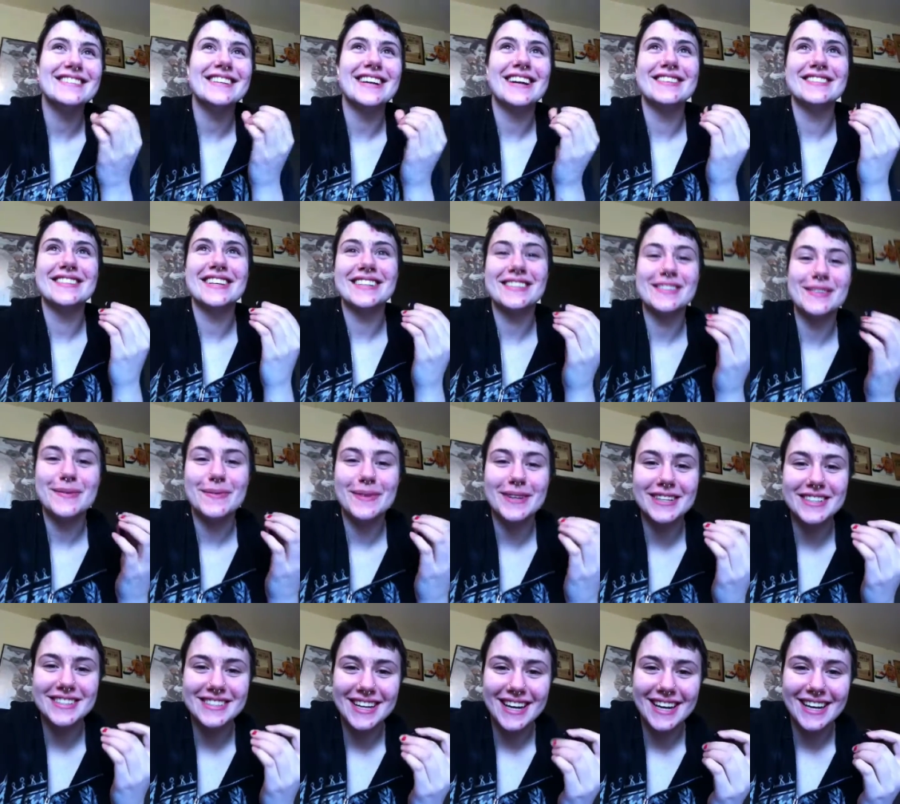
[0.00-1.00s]
and I was like super
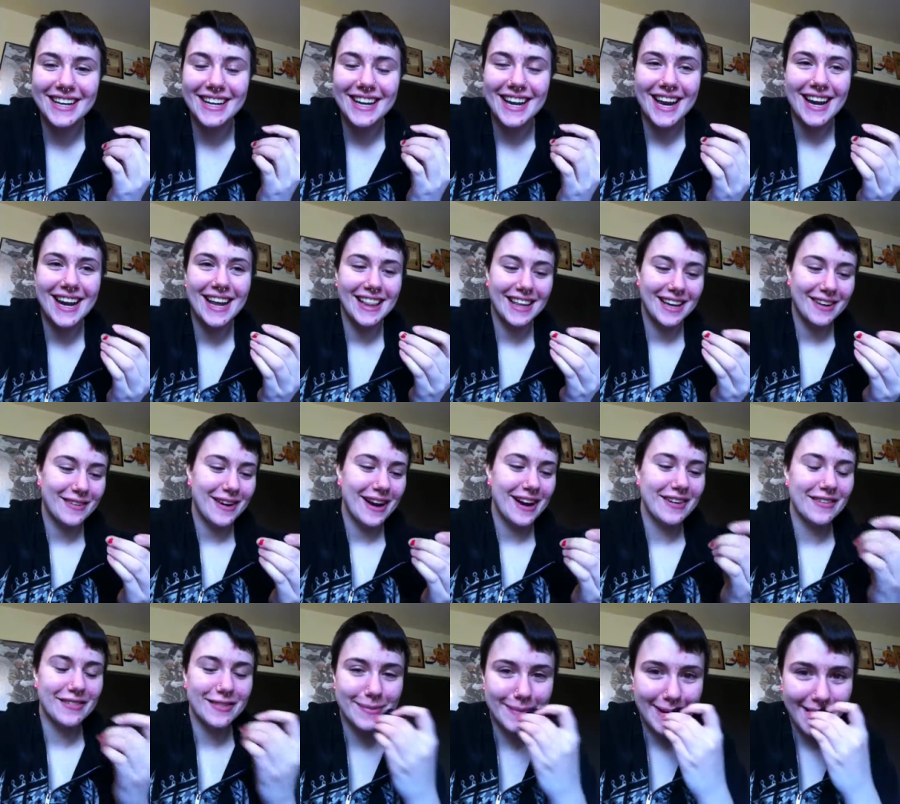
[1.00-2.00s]
excited and I like
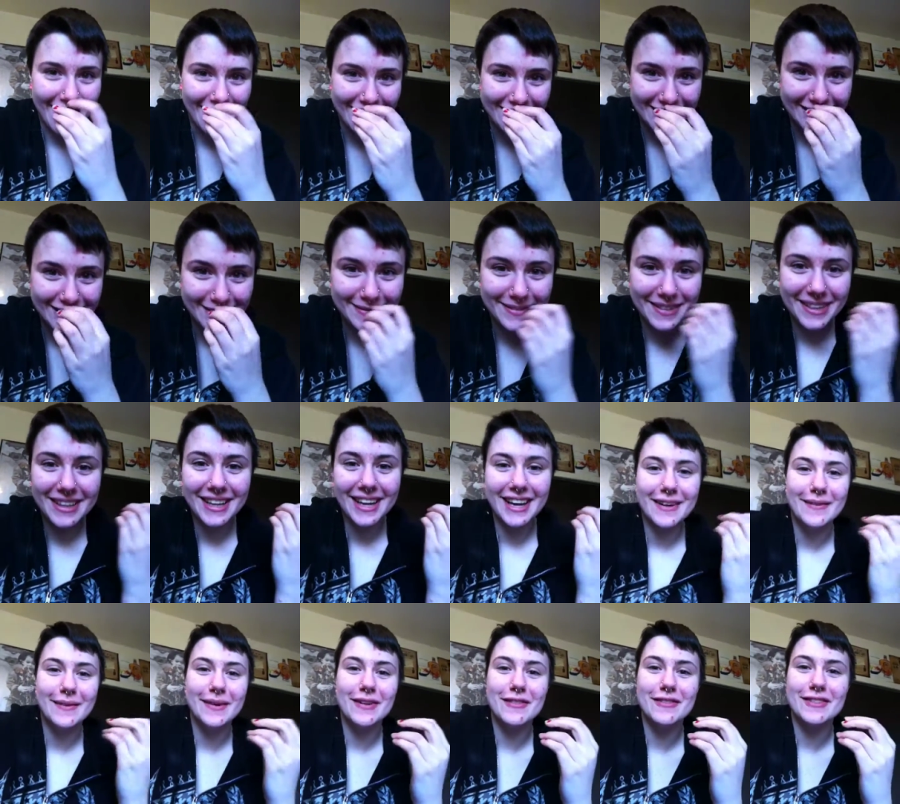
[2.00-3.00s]
ran over behind him and
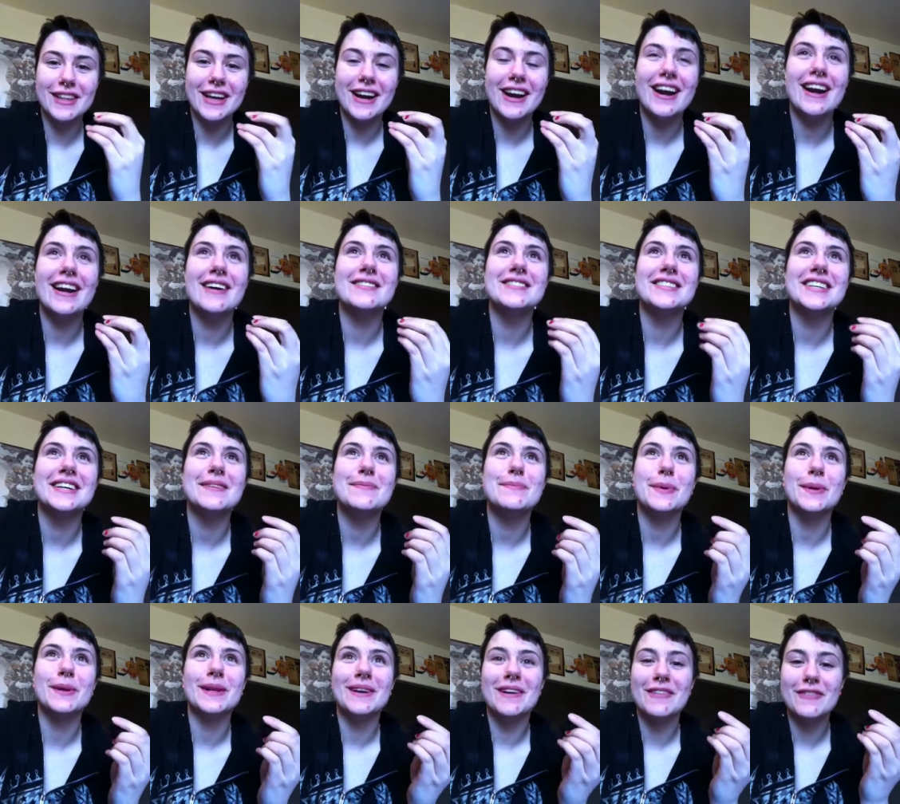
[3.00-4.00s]
like went over there and I was like
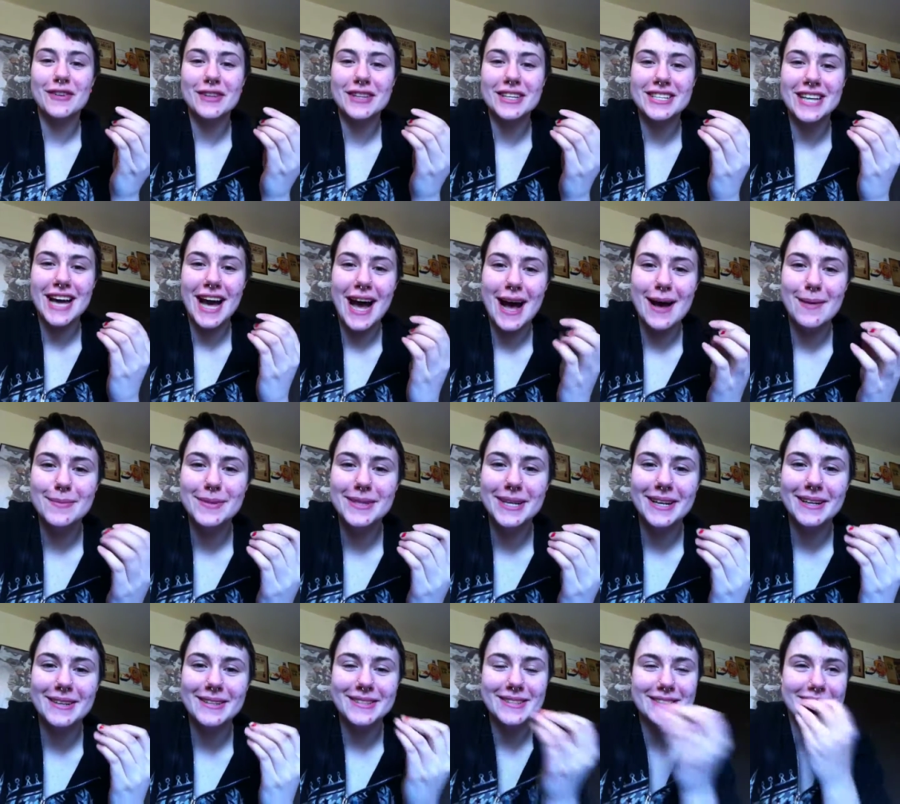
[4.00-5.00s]
pulling off all the tabs
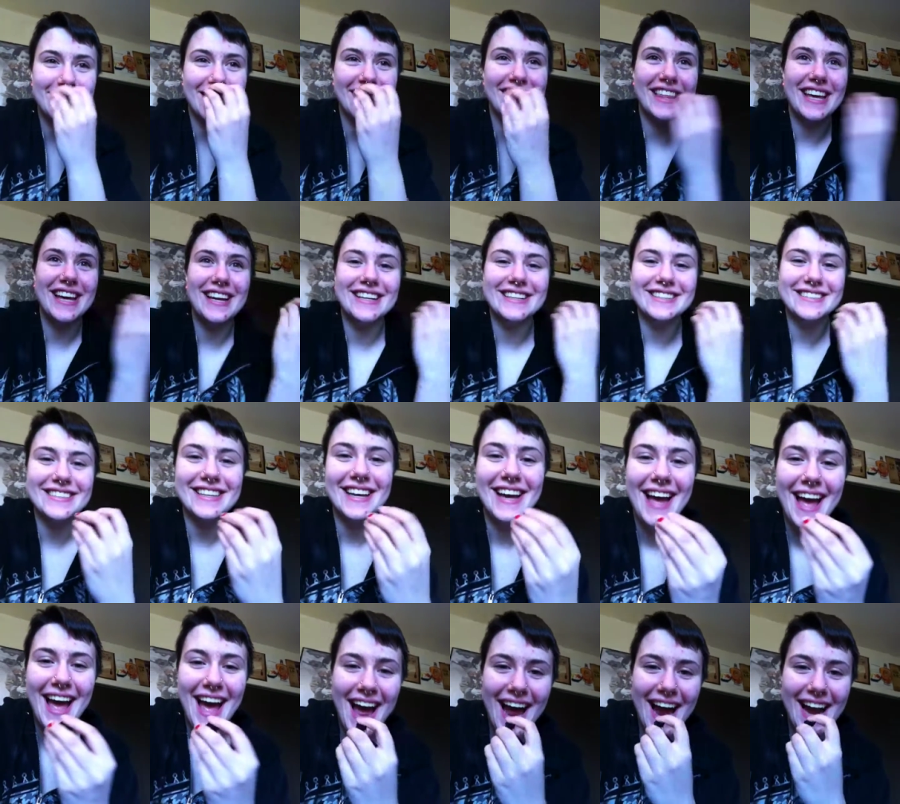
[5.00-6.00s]
and I was just like thanks
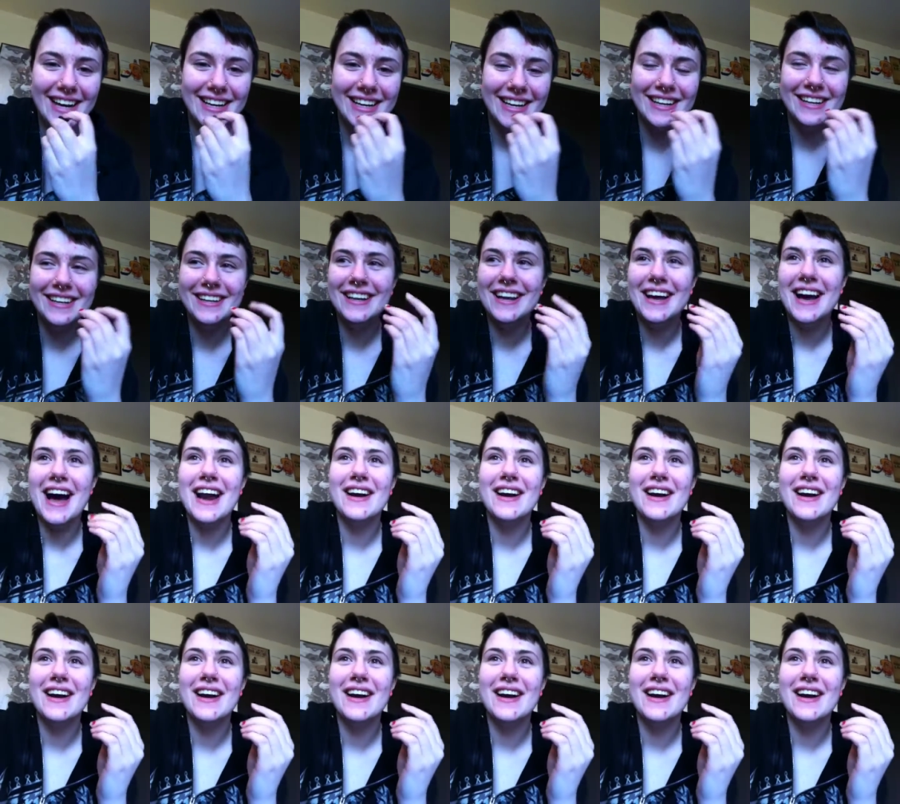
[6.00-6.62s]
and he,